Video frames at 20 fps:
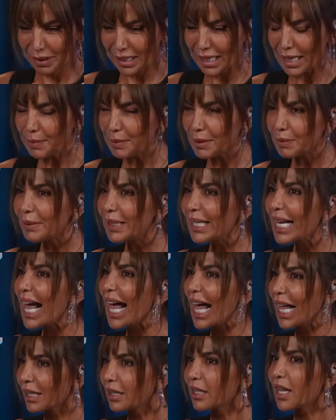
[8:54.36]
keeps me
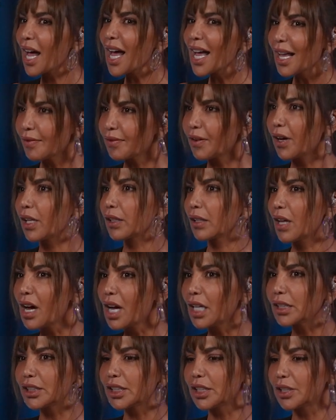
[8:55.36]
alive a
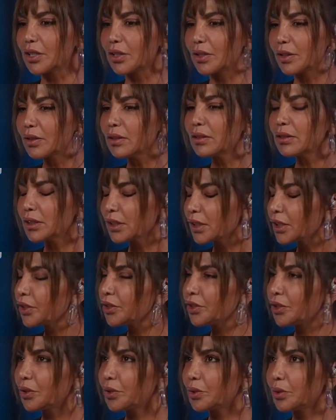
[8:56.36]
lot,
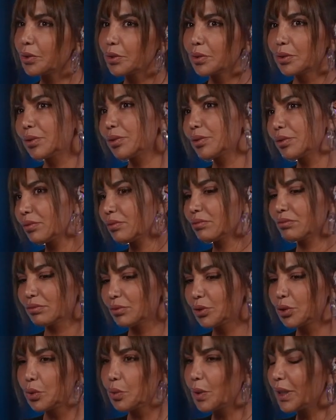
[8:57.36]
to
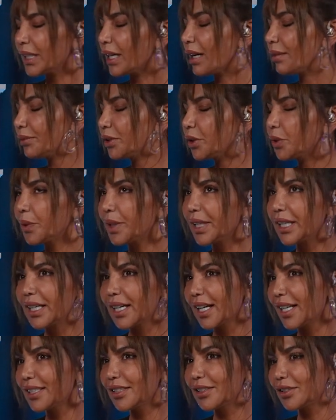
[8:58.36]
do what I'm
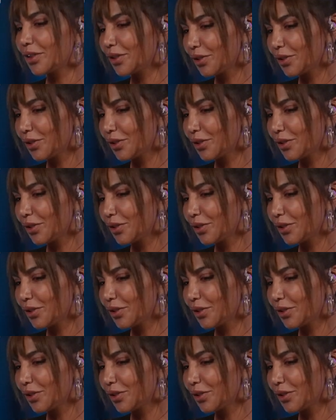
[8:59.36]
doing and